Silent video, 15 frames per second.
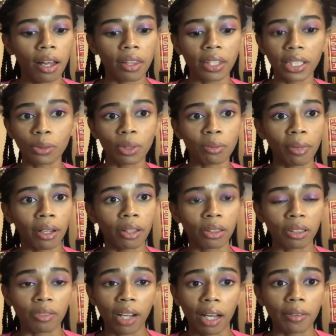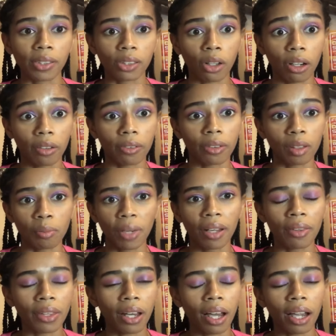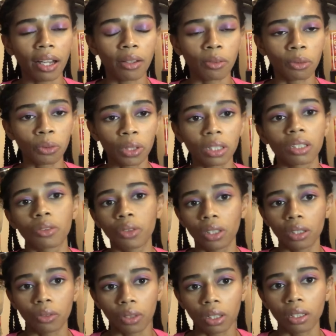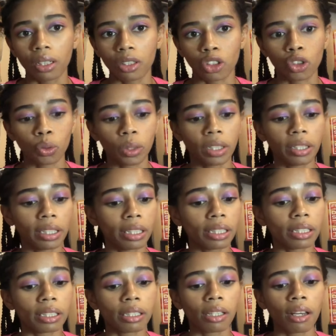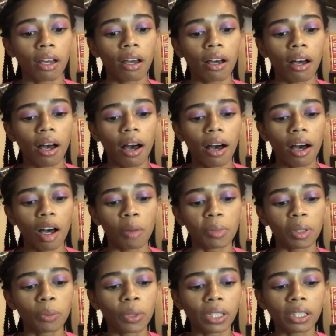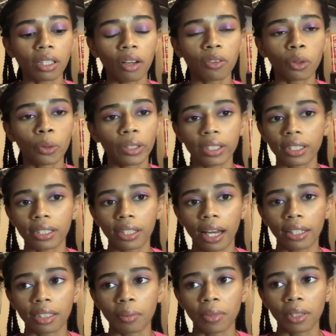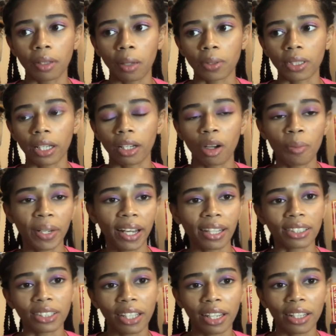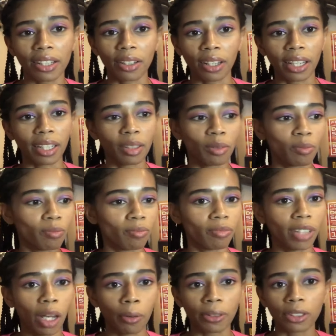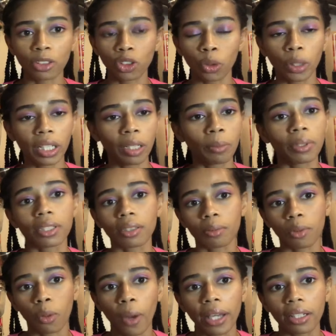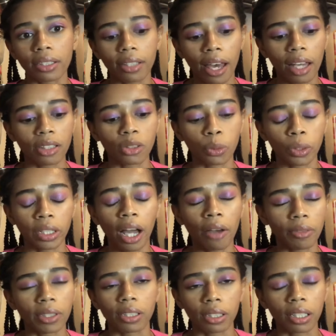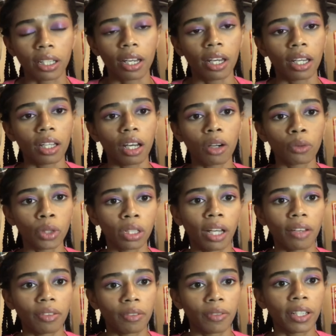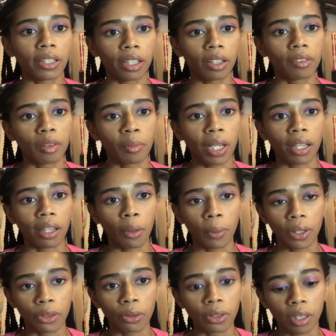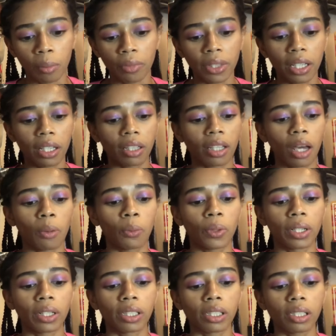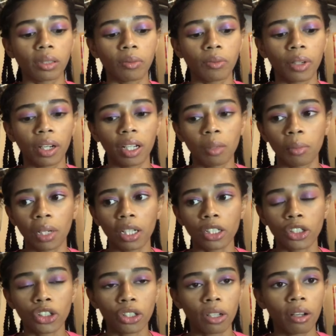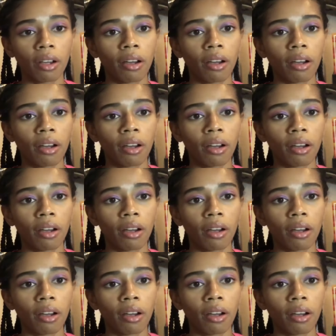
this was my other 5-star for the month. I really, really, really enjoyed this. It was, of course, not something that was like, oh my gosh, yay, like flowers and joy. It was quite a sad story, obviously. A real life event of a man that went through something that was very much